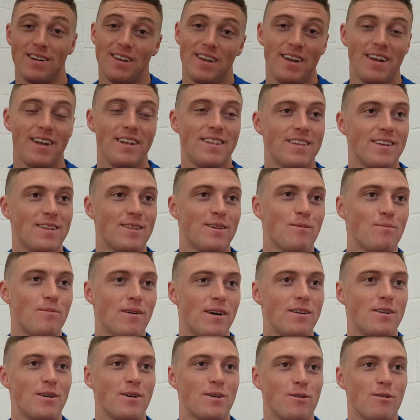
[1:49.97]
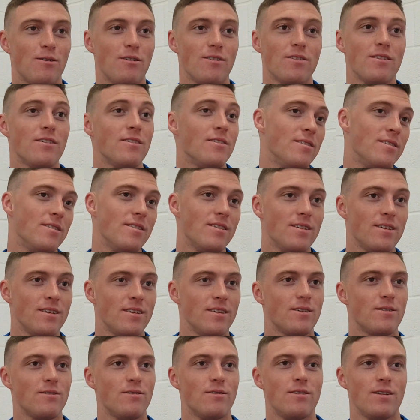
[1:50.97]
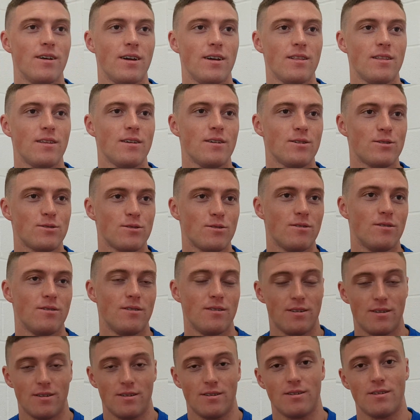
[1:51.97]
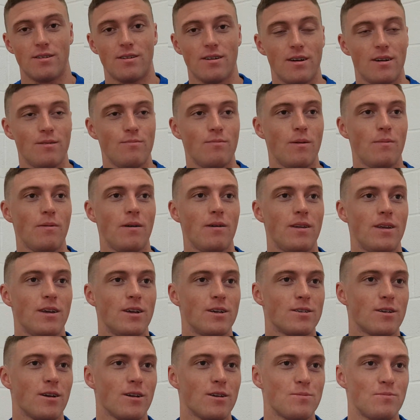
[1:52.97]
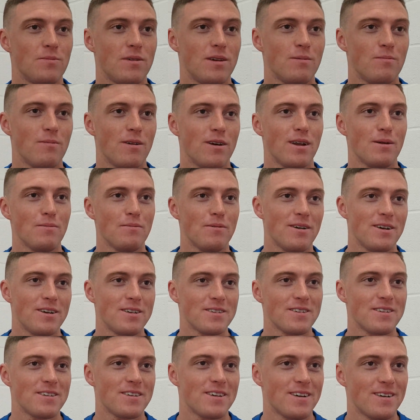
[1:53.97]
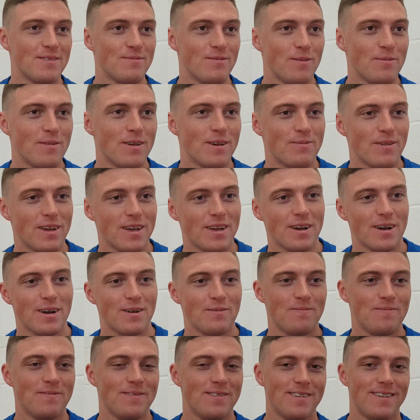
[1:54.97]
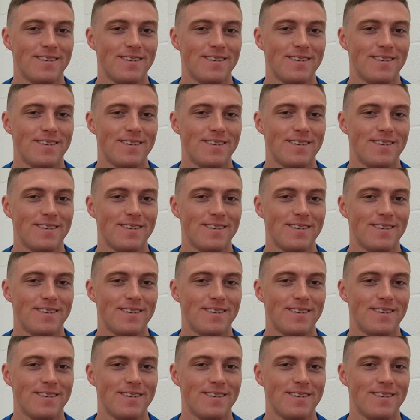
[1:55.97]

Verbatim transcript: and then ended up hitting the corner and you got on the end it, so uh, maybe I need to start speaking more about things like that and maybe it might happen.